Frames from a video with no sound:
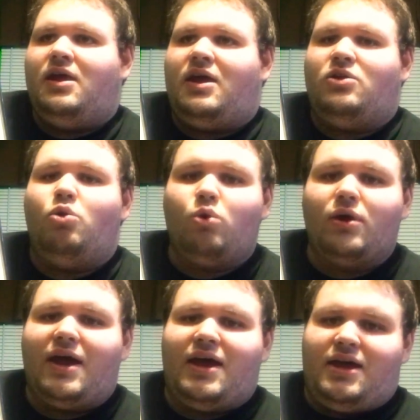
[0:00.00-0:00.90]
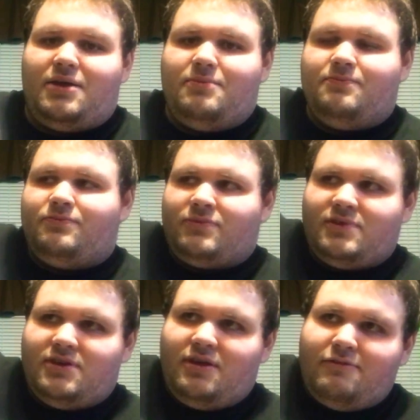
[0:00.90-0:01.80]
And Jorge
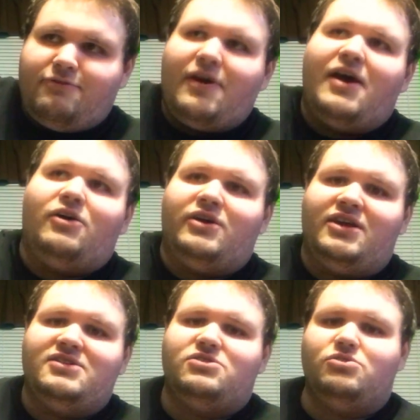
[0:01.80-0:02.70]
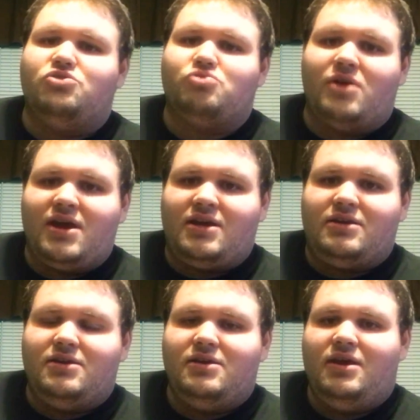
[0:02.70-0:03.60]
fell into the
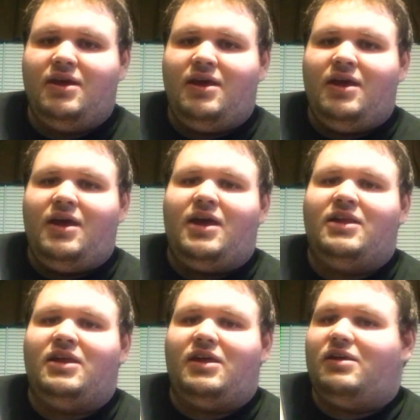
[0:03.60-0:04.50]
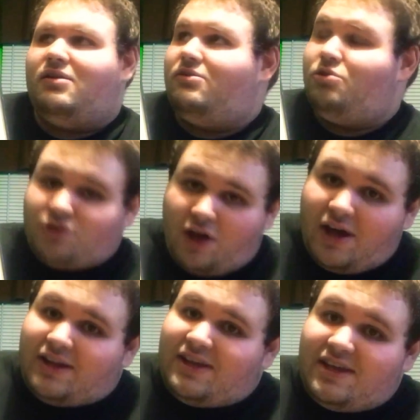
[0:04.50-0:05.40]
drain. And you
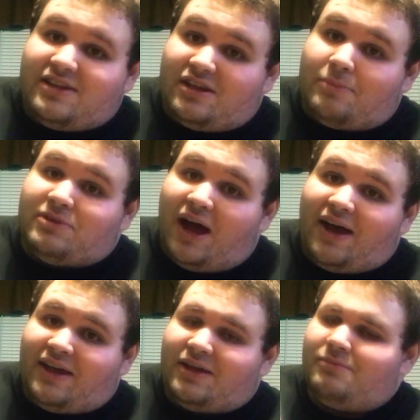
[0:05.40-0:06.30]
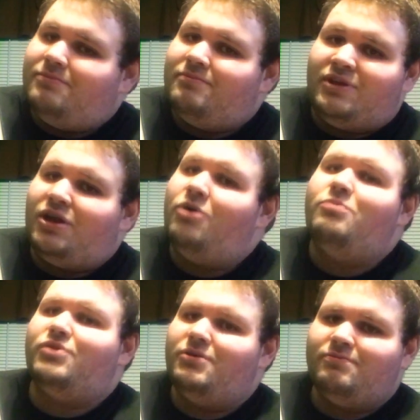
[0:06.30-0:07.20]
thought he ended up dying, but
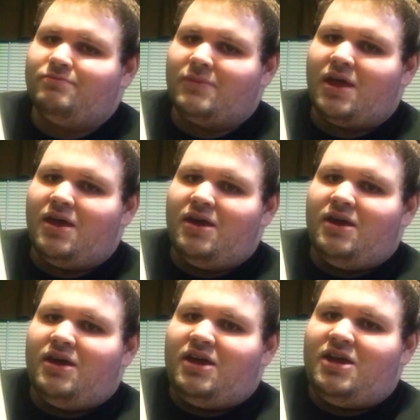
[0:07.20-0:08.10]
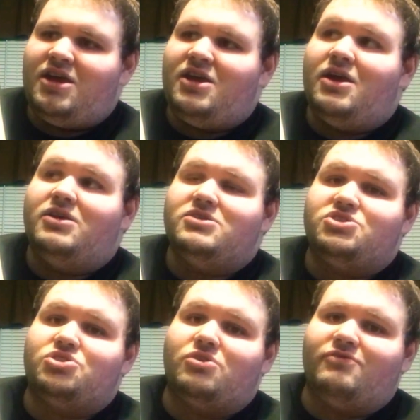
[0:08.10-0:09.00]
nope. He
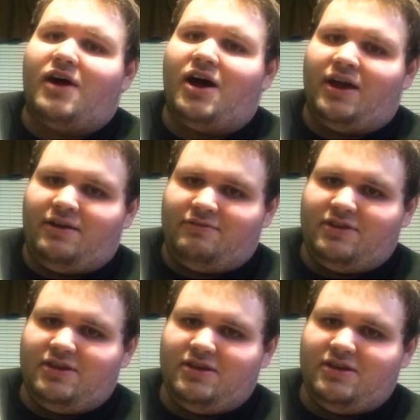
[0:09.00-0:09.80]
survived.